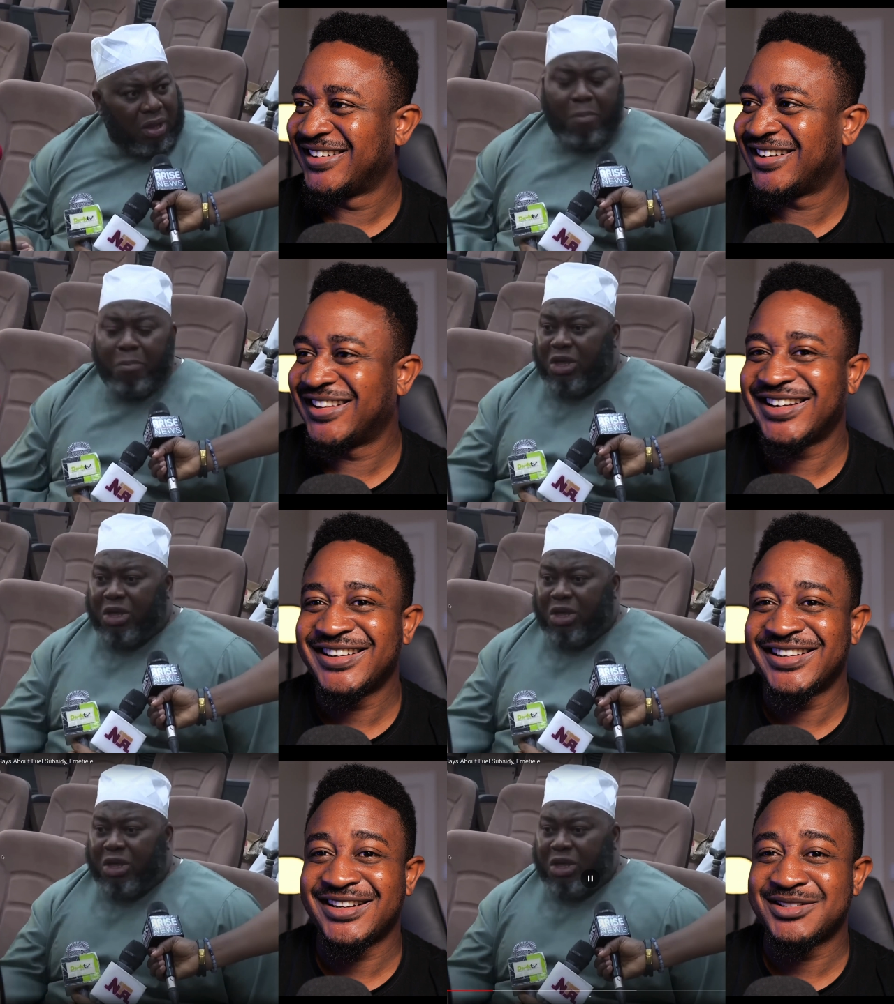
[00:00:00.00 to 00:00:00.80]
Speaker 1: I
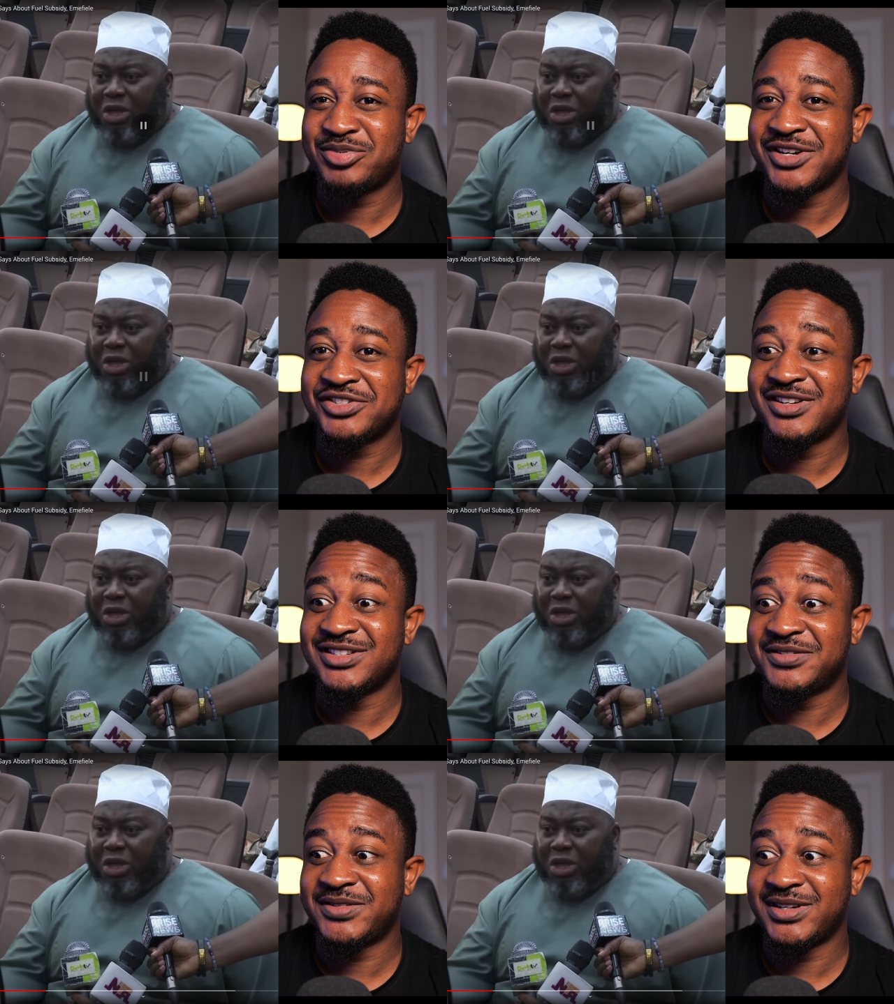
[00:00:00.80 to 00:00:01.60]
like they, the expression on
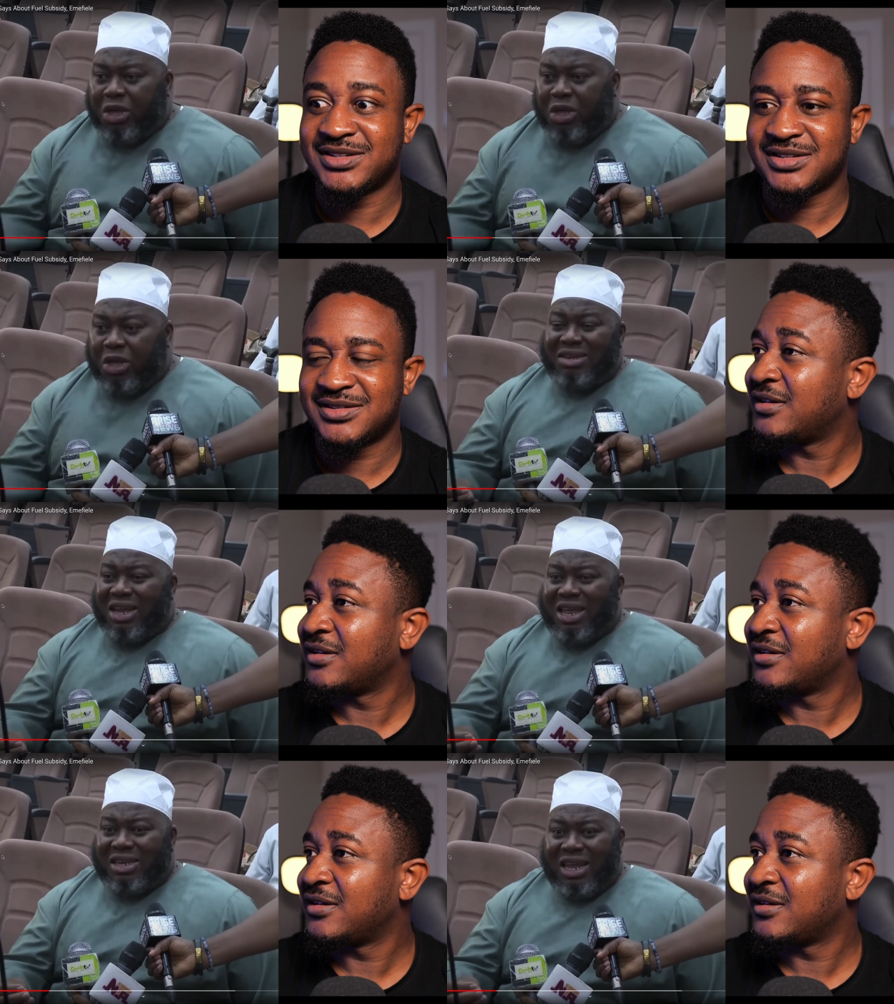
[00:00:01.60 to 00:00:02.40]
his face.
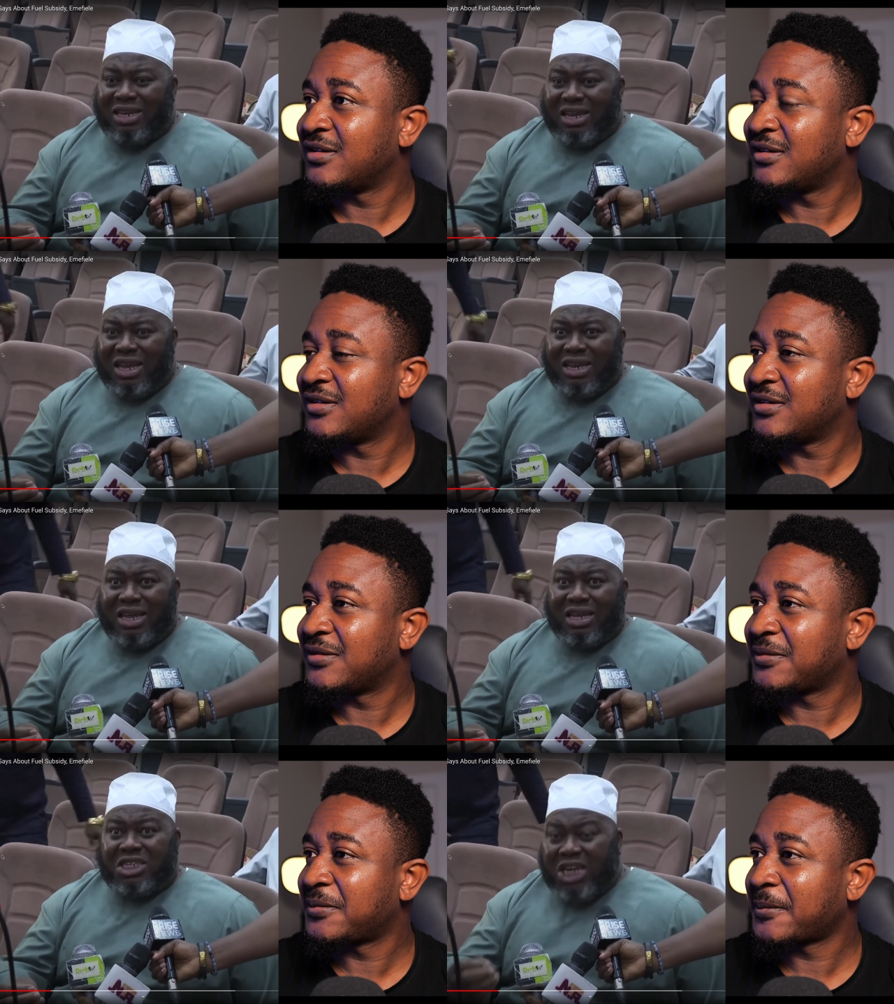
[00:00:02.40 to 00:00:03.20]
Speaker 2: They, they, they,
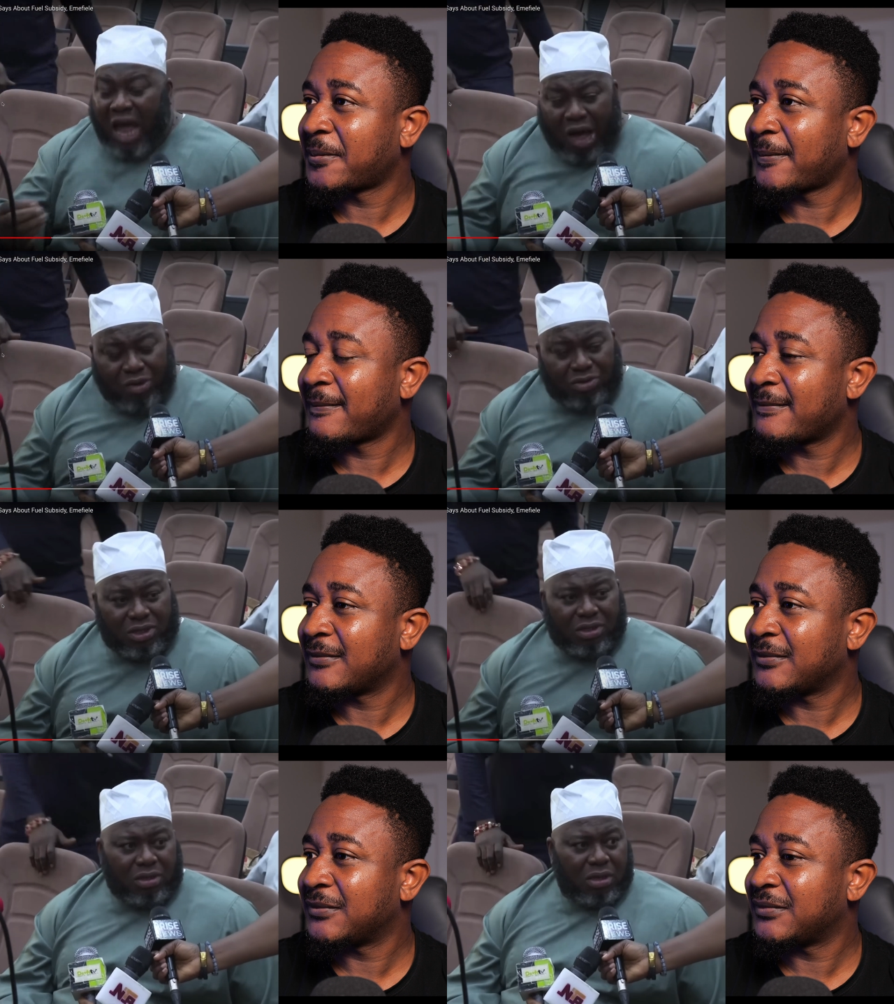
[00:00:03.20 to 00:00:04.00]
they
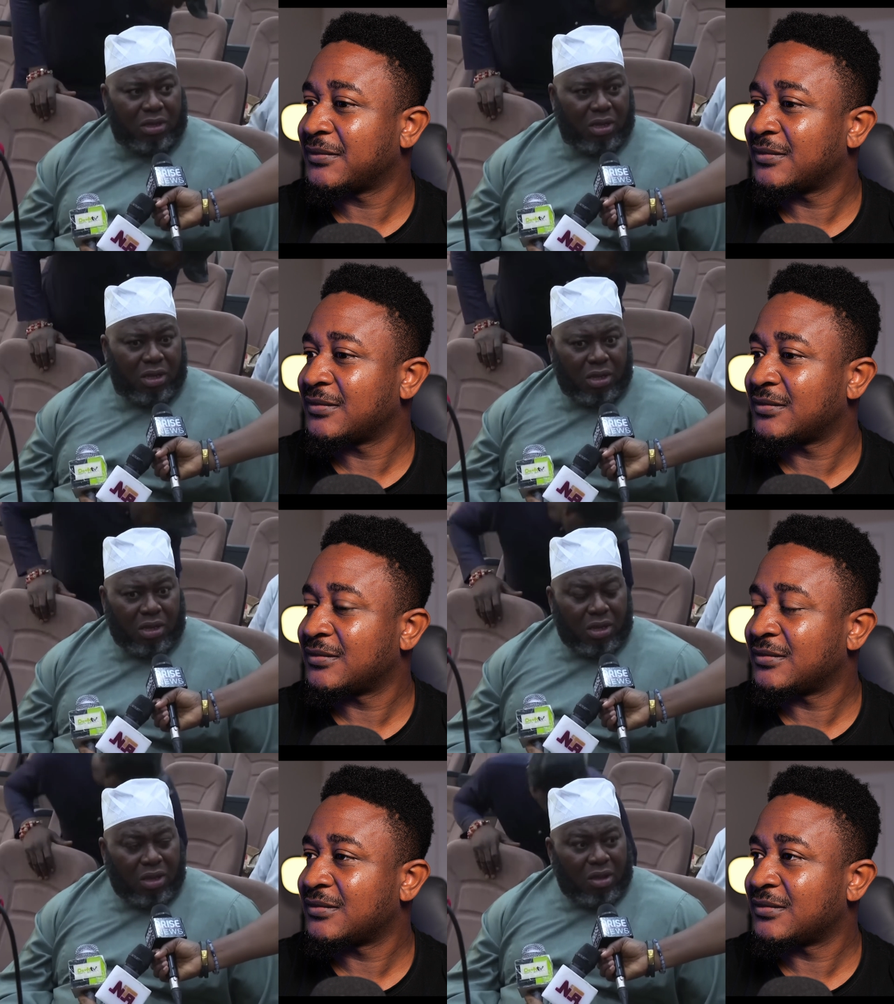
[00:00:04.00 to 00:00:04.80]
shout
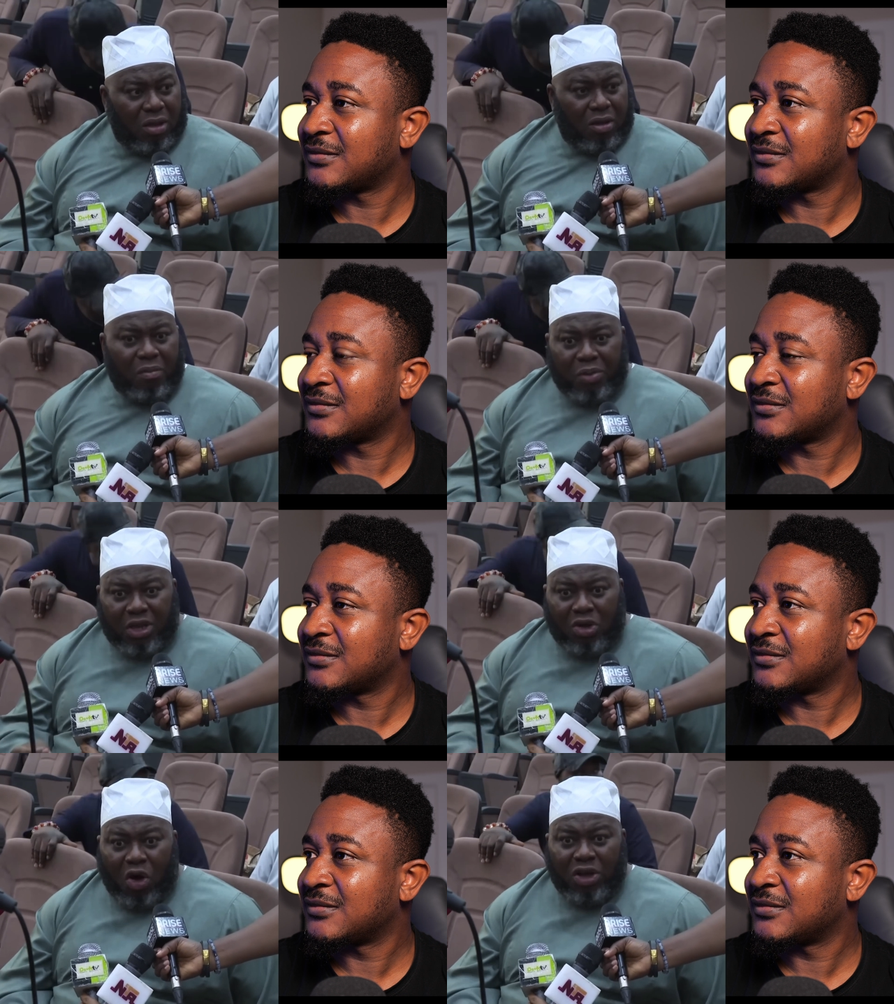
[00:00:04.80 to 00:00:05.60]

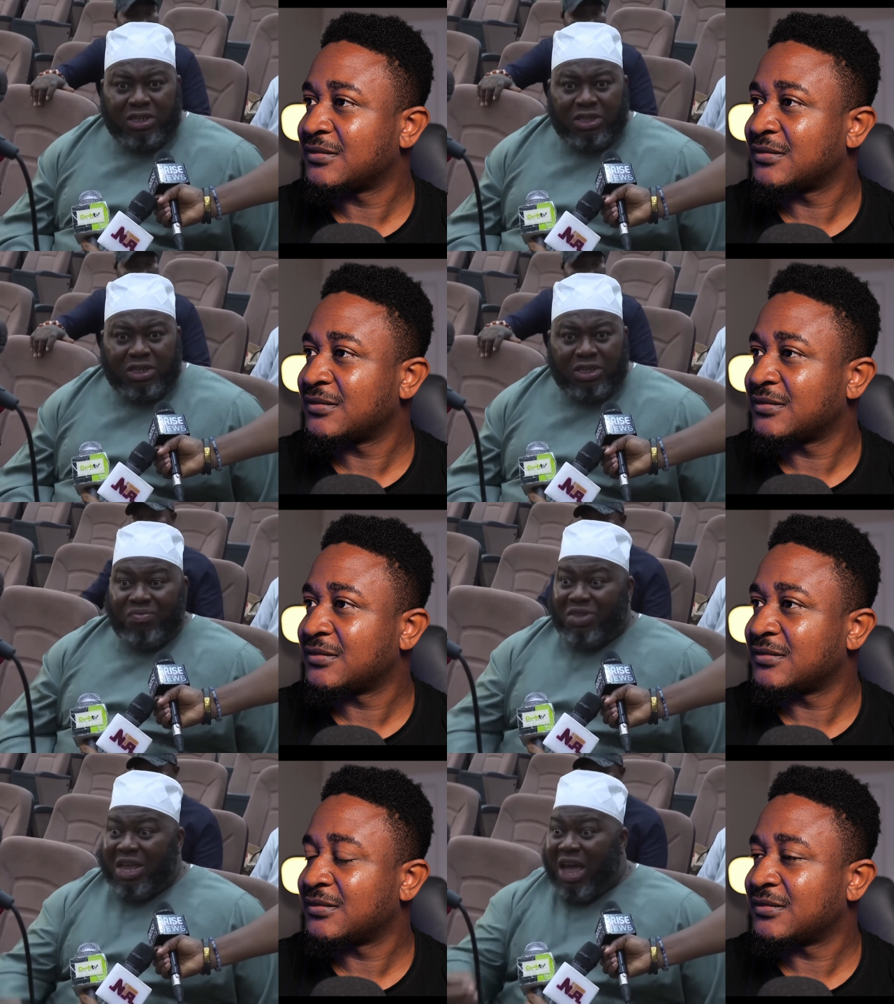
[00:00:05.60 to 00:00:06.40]
because
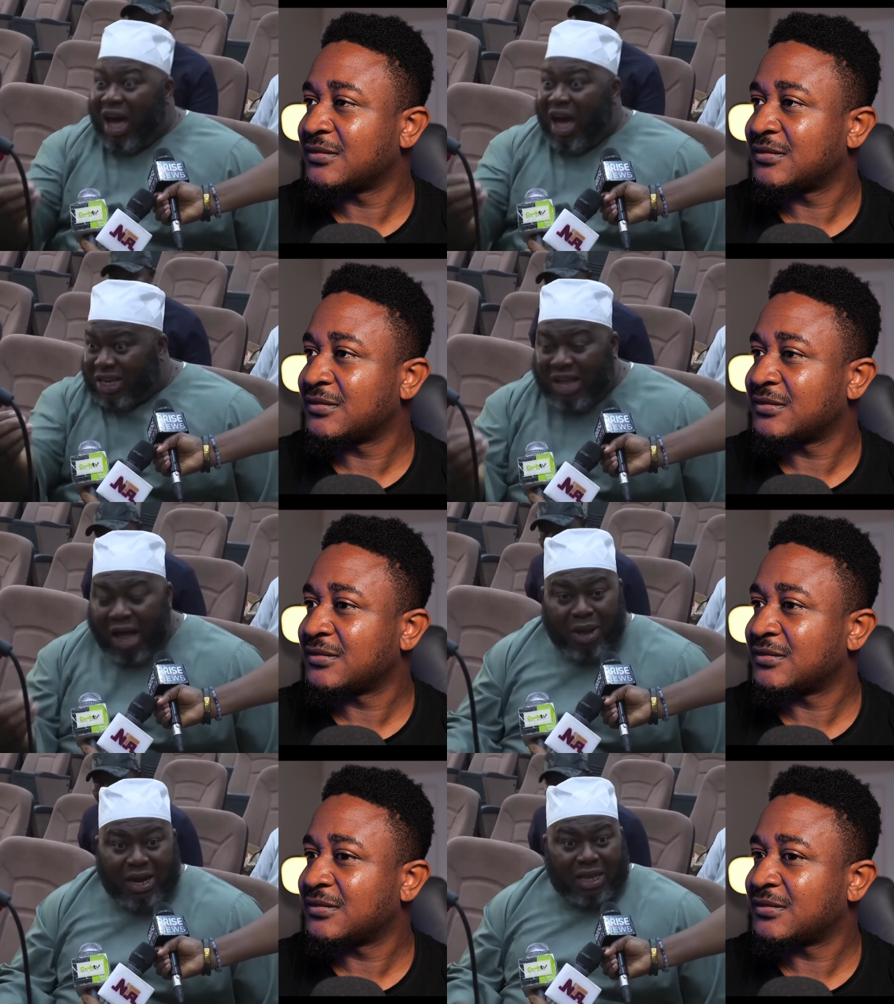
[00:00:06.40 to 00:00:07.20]
they have the
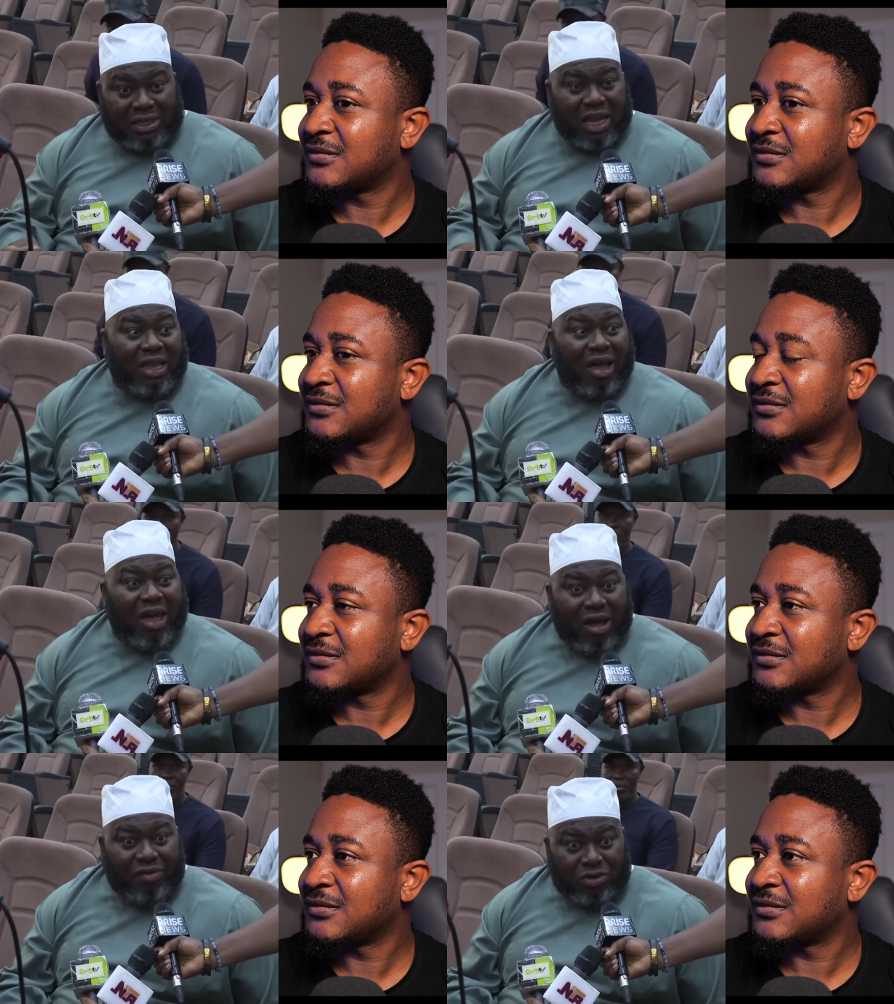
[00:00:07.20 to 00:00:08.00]
cameras like I
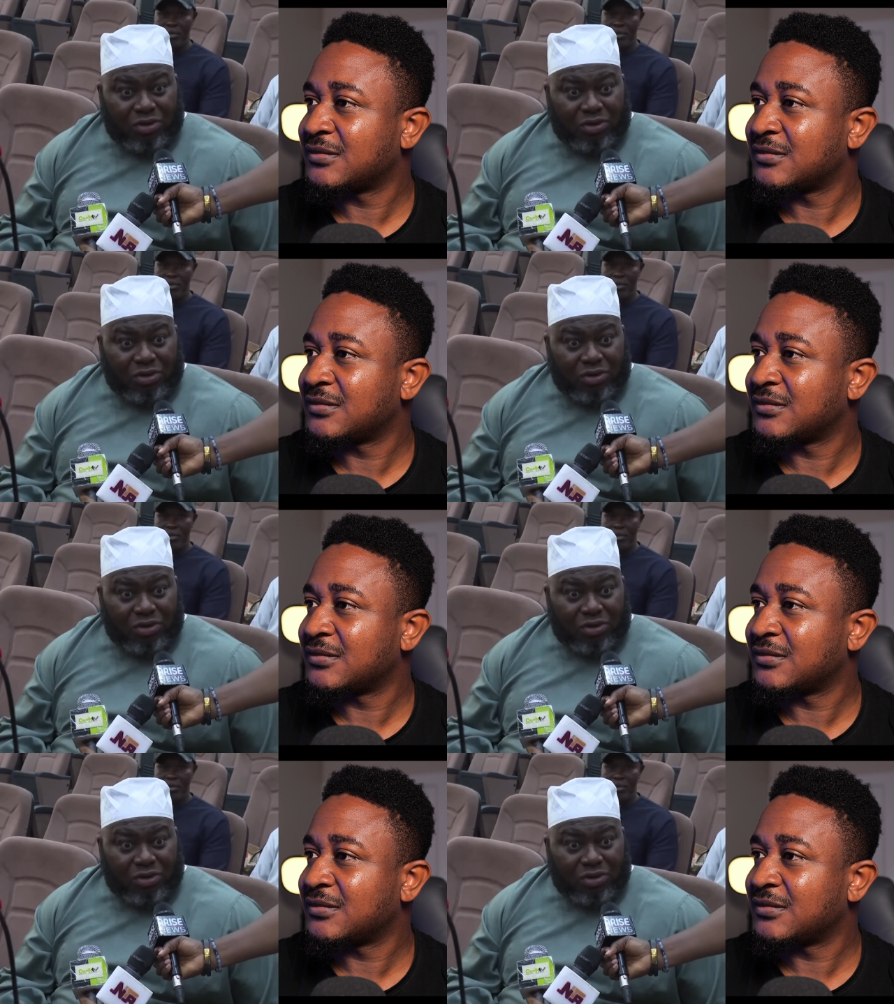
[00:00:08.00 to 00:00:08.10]
have